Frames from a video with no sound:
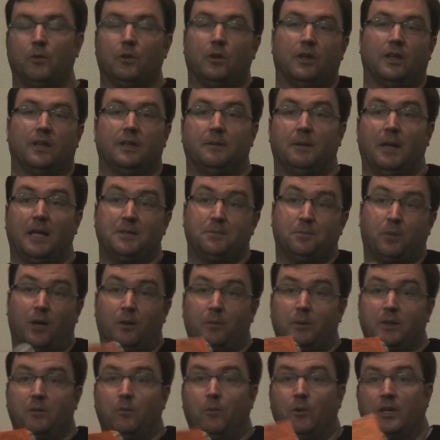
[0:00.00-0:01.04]
Well, that's
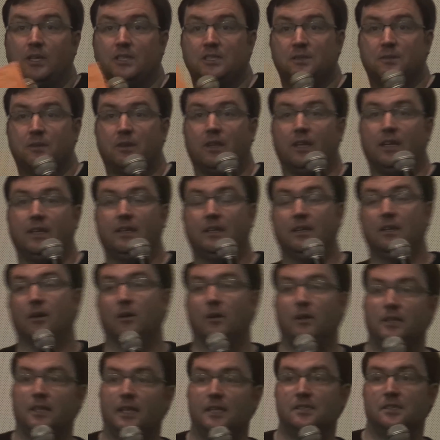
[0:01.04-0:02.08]
probably what it's like, you
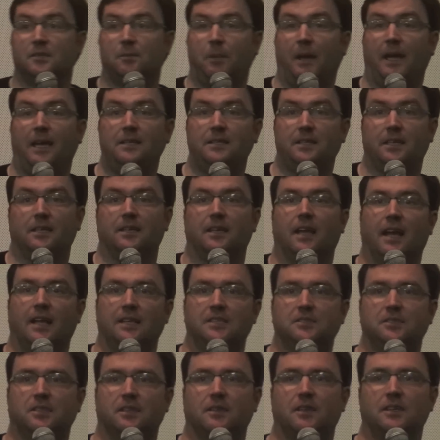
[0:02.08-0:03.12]
know, it's a painting.
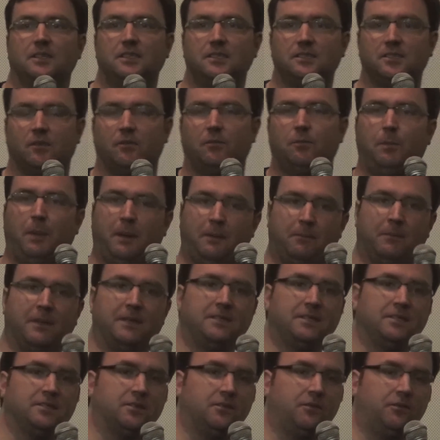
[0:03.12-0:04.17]

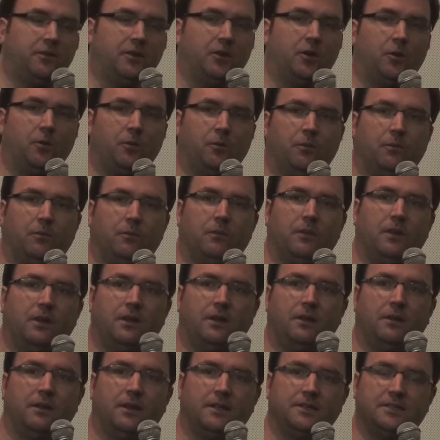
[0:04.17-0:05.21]
This is
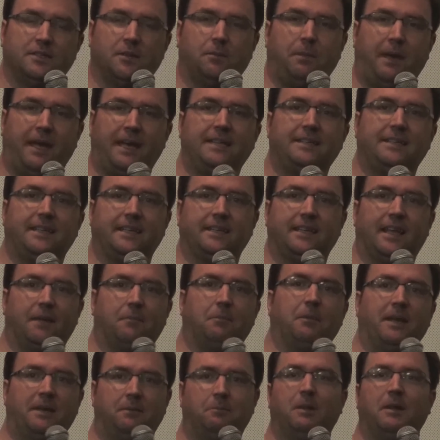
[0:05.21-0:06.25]
a painting
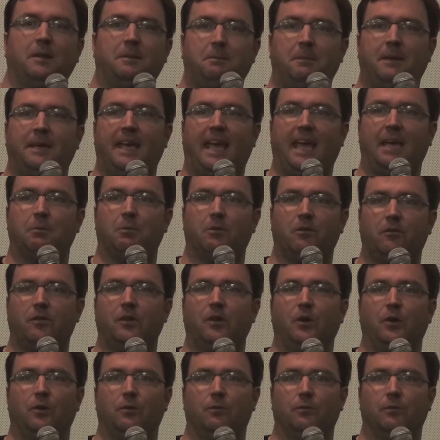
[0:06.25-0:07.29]
that became a
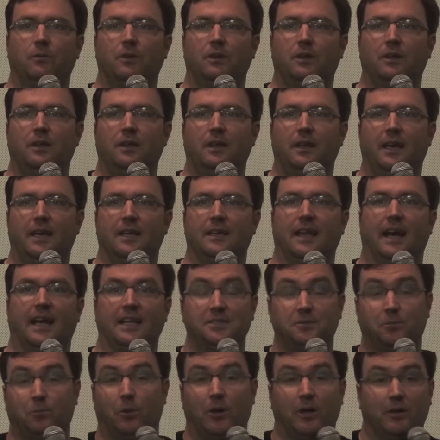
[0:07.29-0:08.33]
film, and
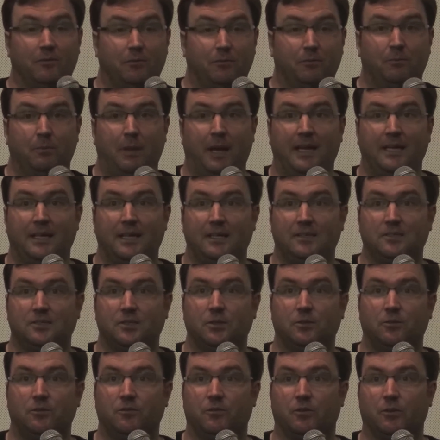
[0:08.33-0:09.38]
that's what paintings
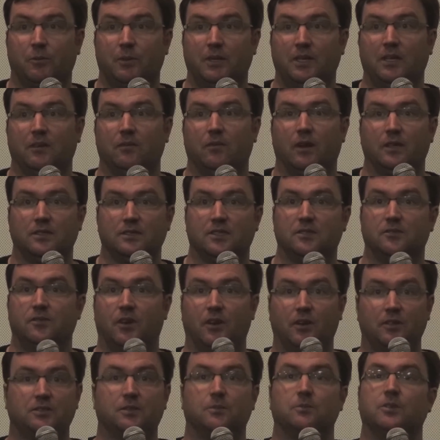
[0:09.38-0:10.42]
do for many of us. It's
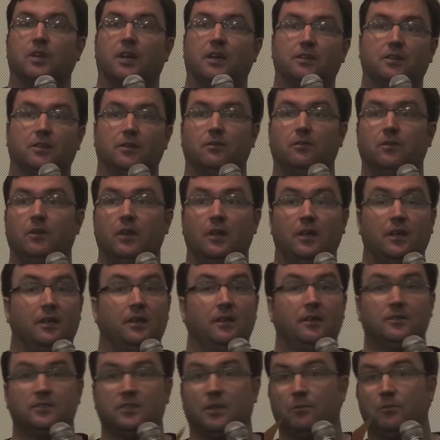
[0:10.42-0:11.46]
very subjective.
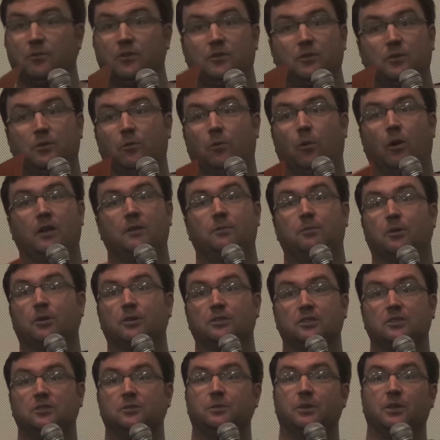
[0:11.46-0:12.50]
So to one
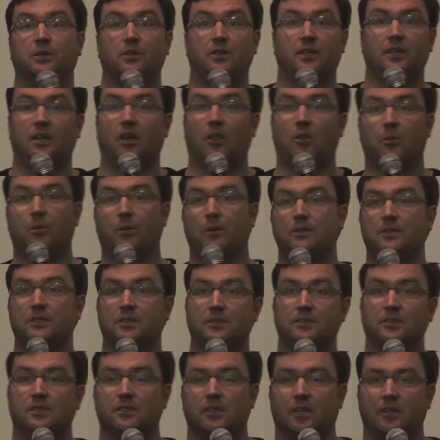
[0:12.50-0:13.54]
person's beauty, the other
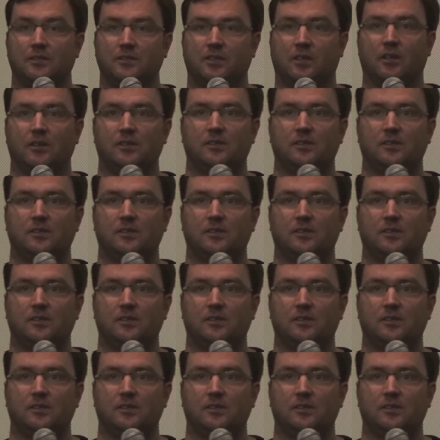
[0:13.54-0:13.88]
person's is an